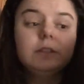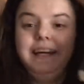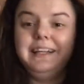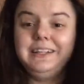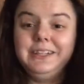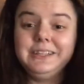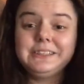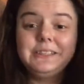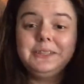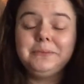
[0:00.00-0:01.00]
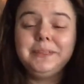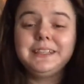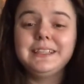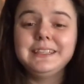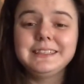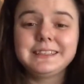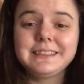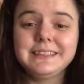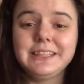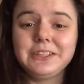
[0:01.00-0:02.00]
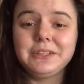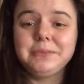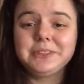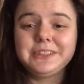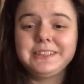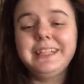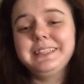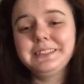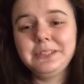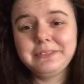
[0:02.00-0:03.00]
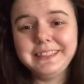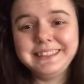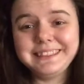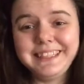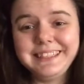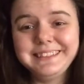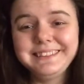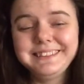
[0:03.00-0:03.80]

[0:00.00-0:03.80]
And also because the third book still has no release date.